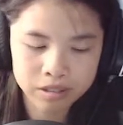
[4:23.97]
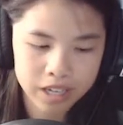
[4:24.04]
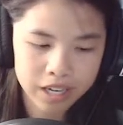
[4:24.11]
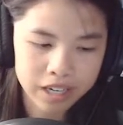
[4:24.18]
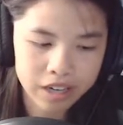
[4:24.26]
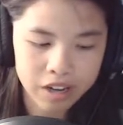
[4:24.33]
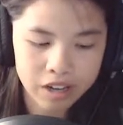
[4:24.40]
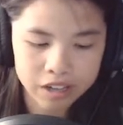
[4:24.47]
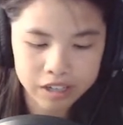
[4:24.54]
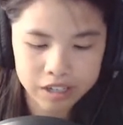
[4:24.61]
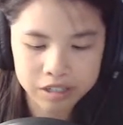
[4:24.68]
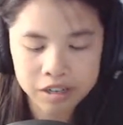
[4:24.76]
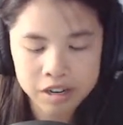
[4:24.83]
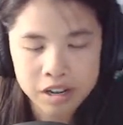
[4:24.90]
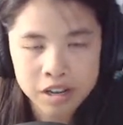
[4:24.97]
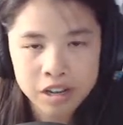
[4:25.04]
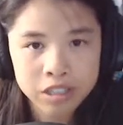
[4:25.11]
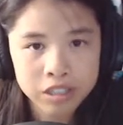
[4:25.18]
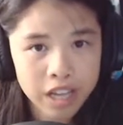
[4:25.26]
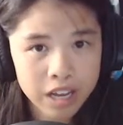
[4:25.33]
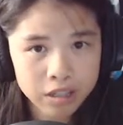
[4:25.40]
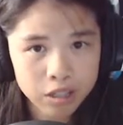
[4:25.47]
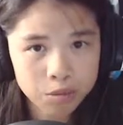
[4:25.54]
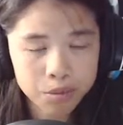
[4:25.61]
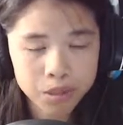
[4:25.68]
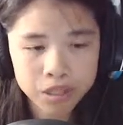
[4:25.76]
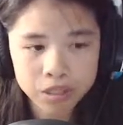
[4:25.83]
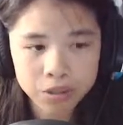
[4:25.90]
that I got there. So that was
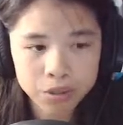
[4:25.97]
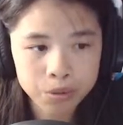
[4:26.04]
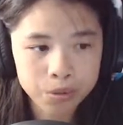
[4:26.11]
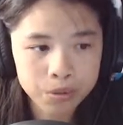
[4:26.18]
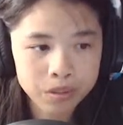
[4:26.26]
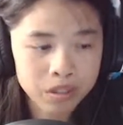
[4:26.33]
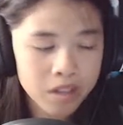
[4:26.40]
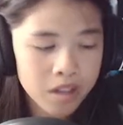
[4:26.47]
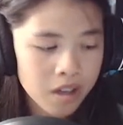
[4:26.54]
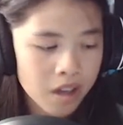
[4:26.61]
pretty cool.